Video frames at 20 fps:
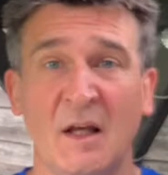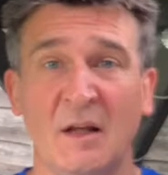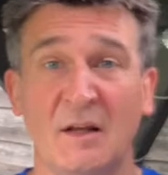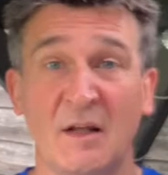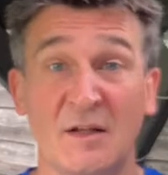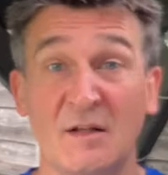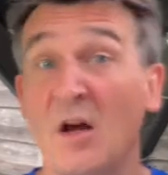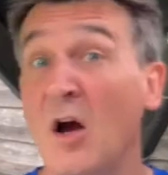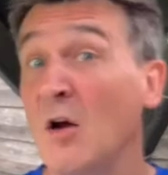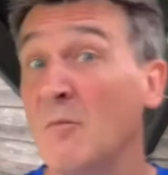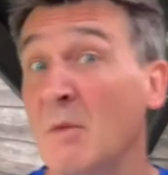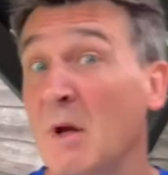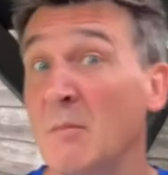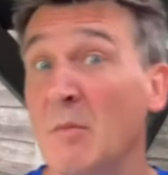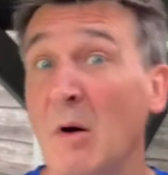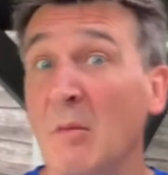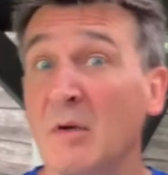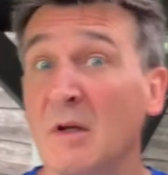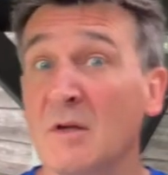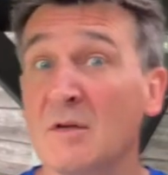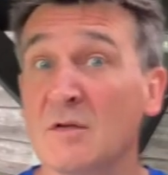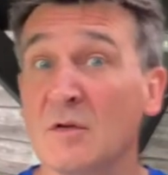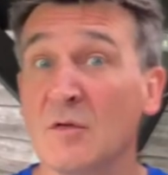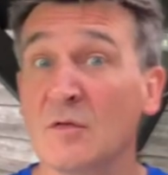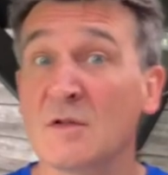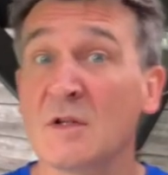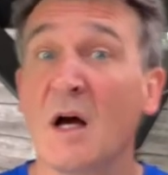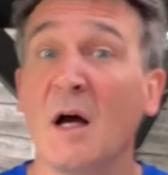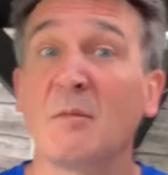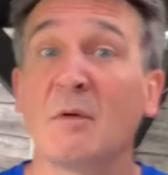It's a homemade barbecue
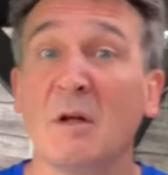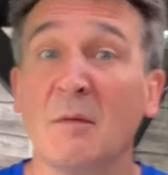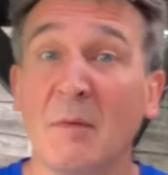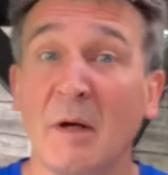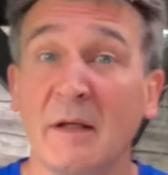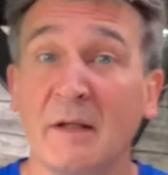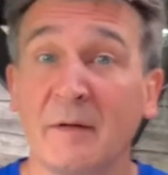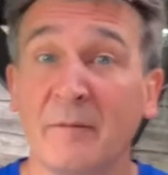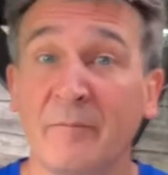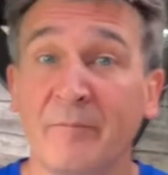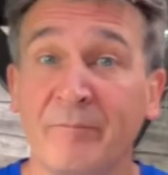sauce that I'm going to make.